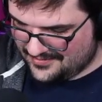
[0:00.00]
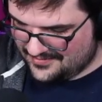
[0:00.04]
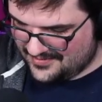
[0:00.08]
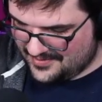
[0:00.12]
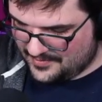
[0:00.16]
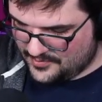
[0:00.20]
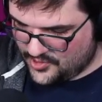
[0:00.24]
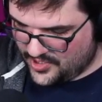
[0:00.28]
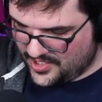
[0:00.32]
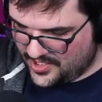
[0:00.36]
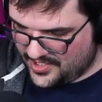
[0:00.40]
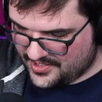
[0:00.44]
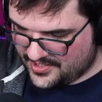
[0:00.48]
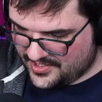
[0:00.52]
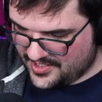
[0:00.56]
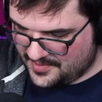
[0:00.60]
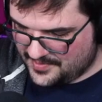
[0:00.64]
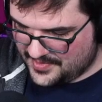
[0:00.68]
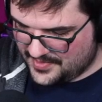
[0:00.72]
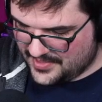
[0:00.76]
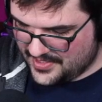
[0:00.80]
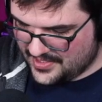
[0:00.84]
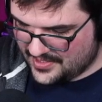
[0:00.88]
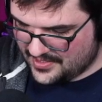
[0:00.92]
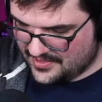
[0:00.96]
I'm trying to cut
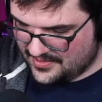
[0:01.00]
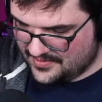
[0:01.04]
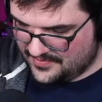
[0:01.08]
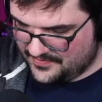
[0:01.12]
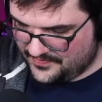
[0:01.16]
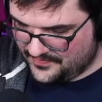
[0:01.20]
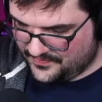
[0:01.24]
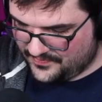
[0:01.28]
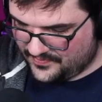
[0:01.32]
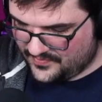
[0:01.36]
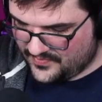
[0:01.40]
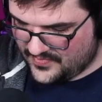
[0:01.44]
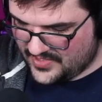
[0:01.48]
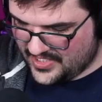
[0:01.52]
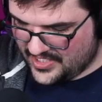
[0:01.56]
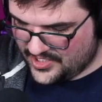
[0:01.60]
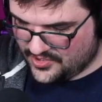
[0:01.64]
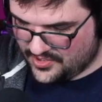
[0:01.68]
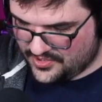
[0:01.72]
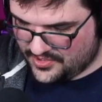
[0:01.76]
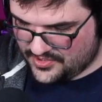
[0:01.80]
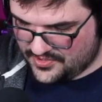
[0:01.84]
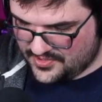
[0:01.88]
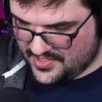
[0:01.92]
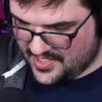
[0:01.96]
back. I
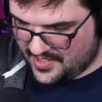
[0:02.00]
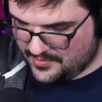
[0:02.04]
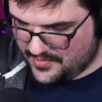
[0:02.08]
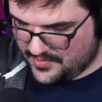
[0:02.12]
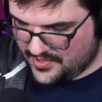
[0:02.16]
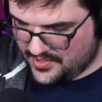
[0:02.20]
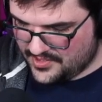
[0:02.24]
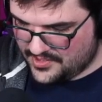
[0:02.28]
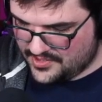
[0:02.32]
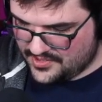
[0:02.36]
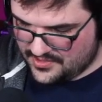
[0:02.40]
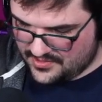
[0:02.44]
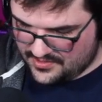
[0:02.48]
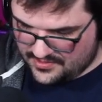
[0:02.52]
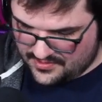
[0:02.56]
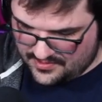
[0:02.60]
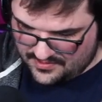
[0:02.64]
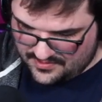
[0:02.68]
draw too damn much.